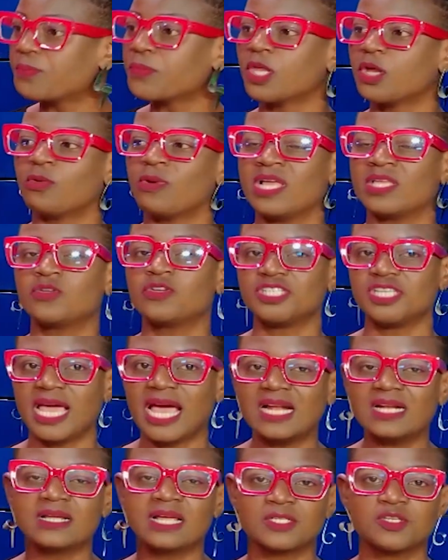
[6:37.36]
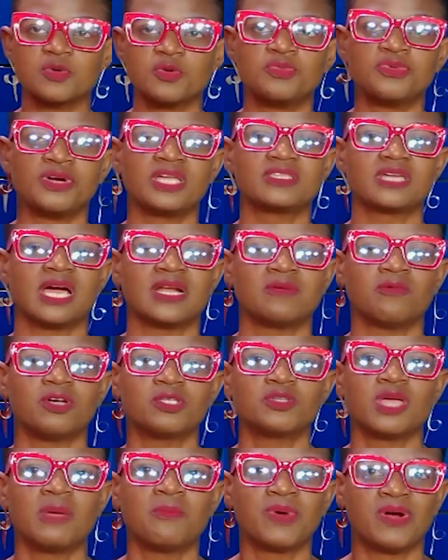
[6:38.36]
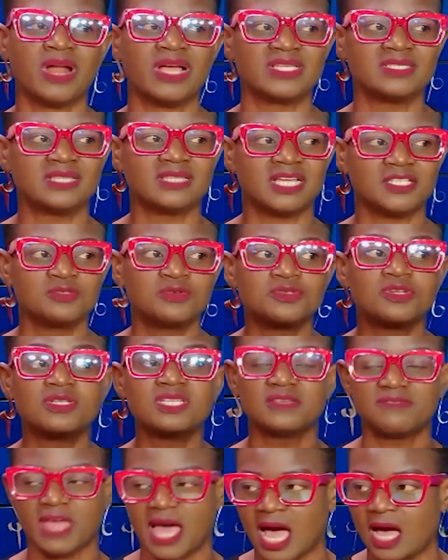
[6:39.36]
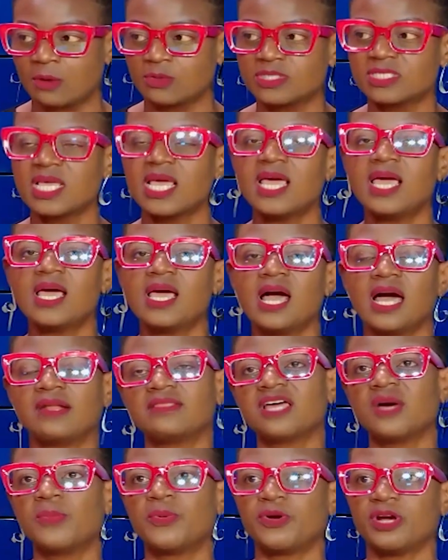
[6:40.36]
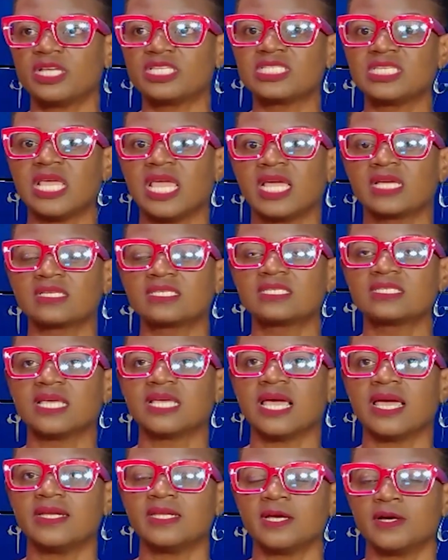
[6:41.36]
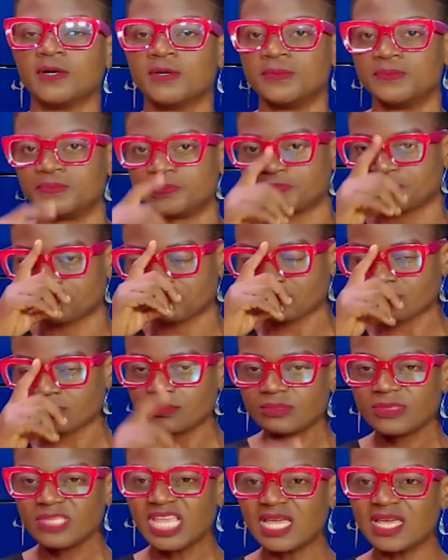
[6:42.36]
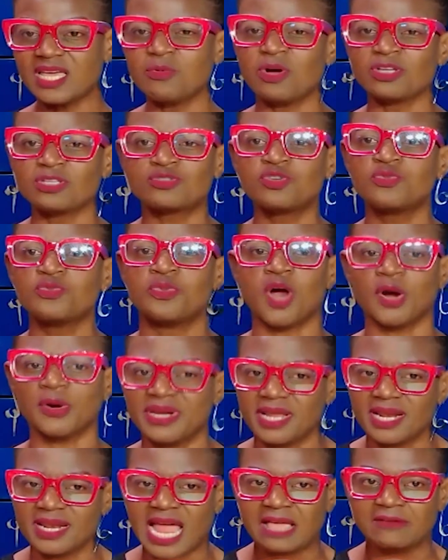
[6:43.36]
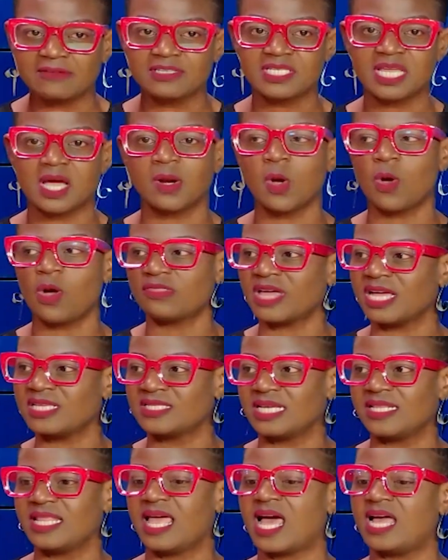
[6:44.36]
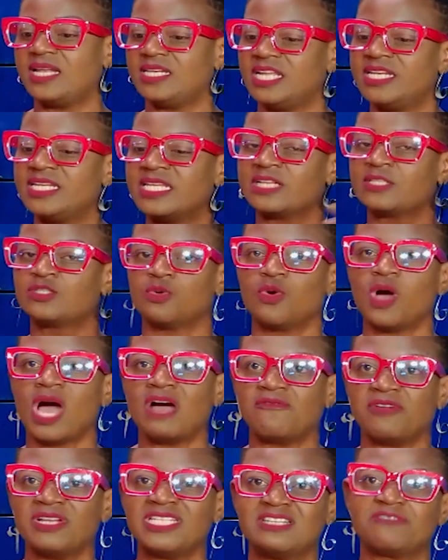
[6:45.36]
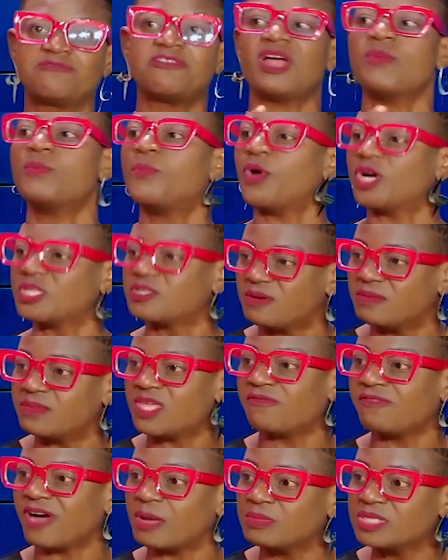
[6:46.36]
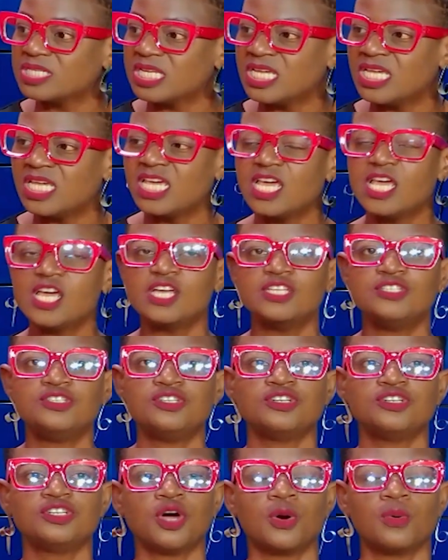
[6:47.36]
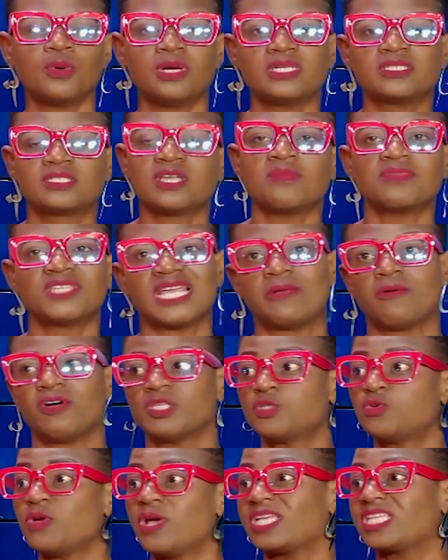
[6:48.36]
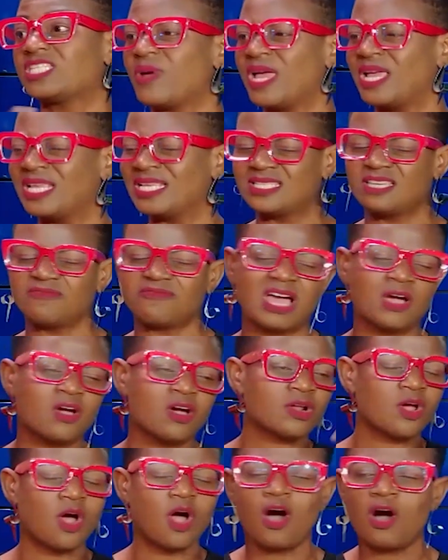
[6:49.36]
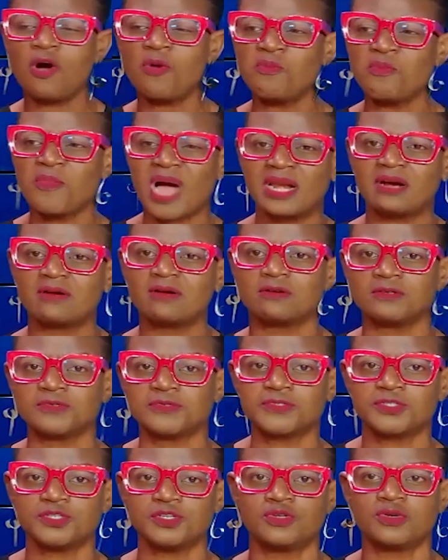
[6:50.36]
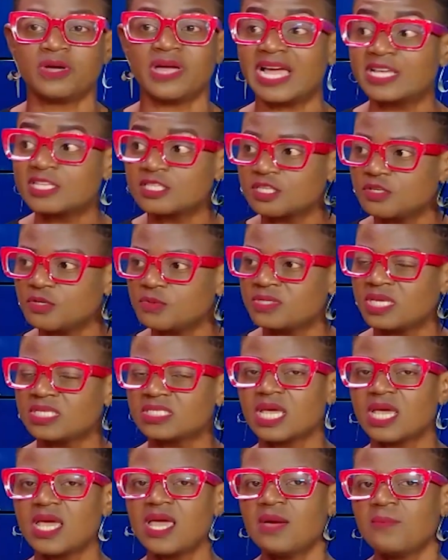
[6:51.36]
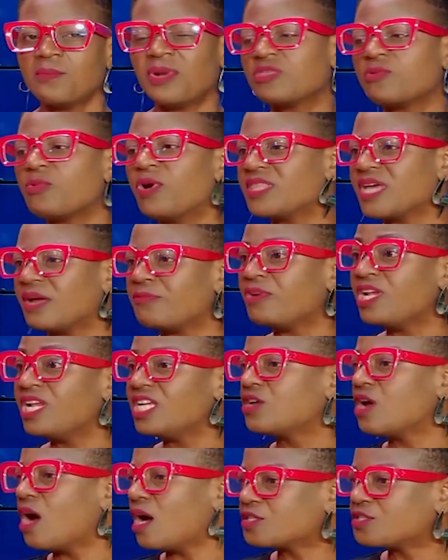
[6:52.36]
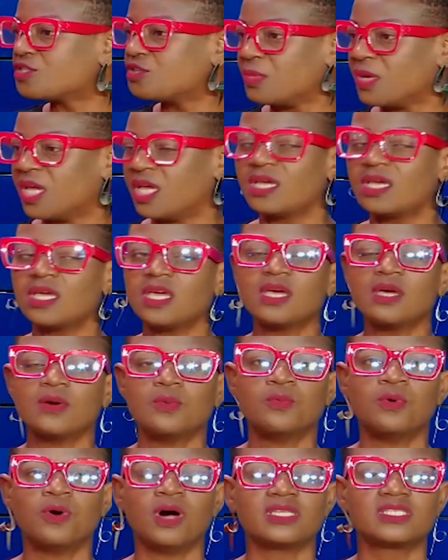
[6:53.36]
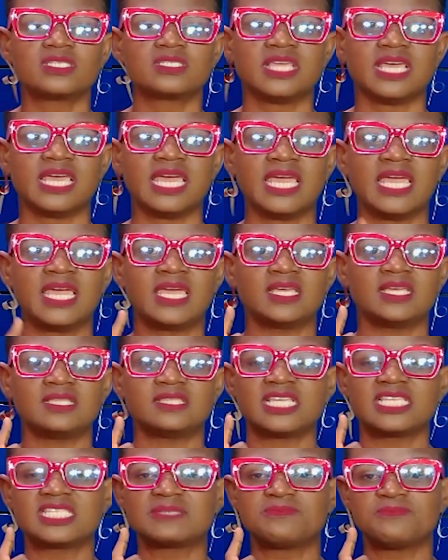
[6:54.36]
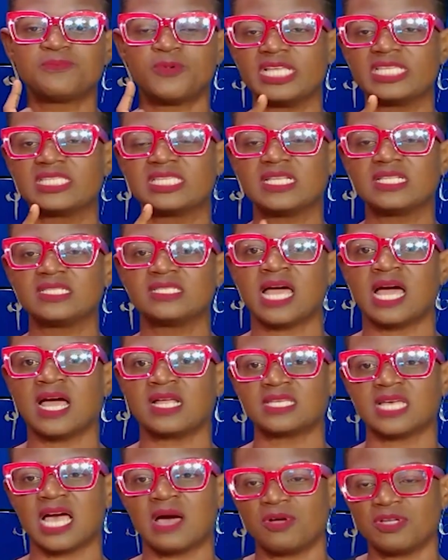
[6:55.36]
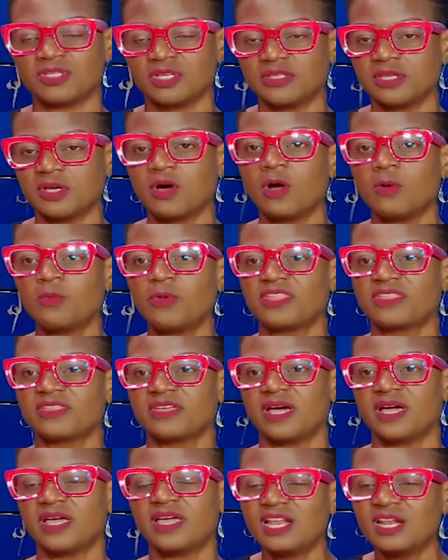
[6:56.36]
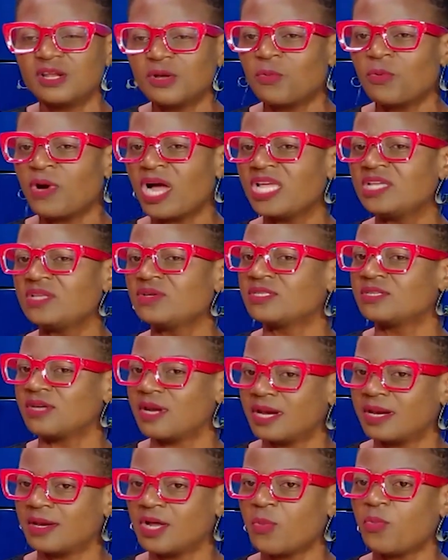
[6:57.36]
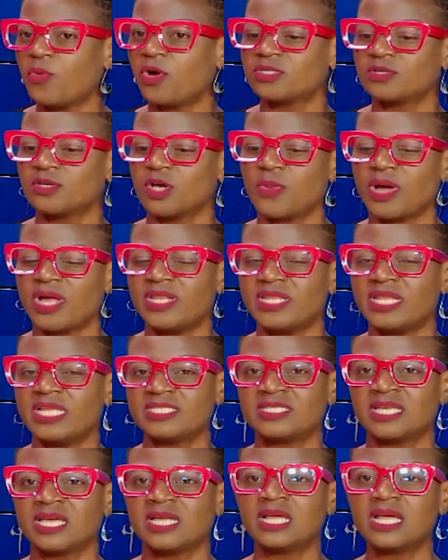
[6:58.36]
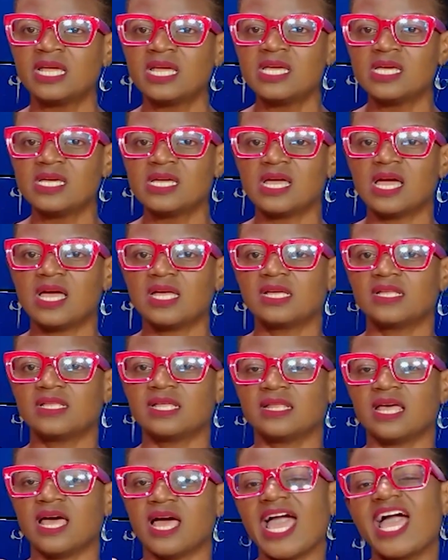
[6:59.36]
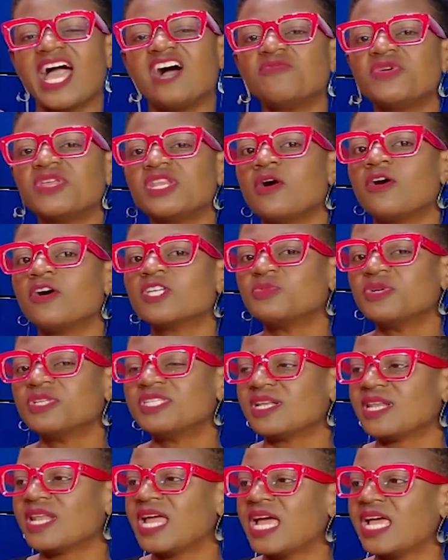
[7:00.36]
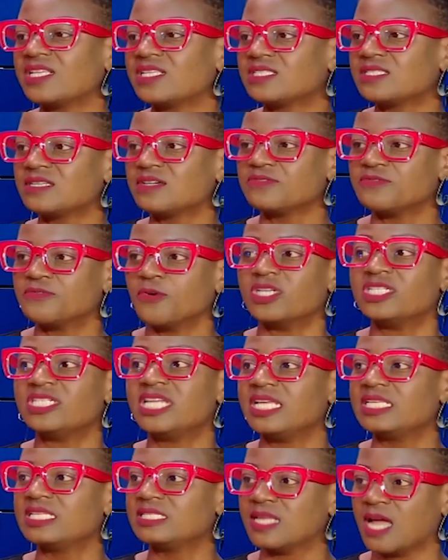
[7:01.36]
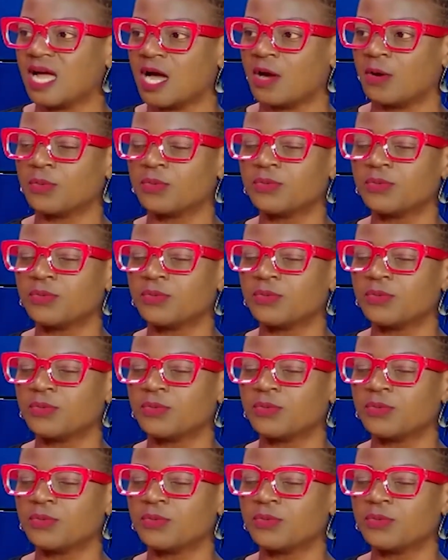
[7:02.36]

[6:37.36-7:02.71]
Right? So she had kettle breath, and it was so embarrassing that she couldn't leave the house. Another person said it was too boring a lifestyle. Others said they needed to have a different pot from their family. Some said it was too expensive. I got all manner of excuses. But the one that really touched me was this person that I was on the call with her. Hello, why are you not turning up? What's up? And then she said, I have been hospitalized for days now.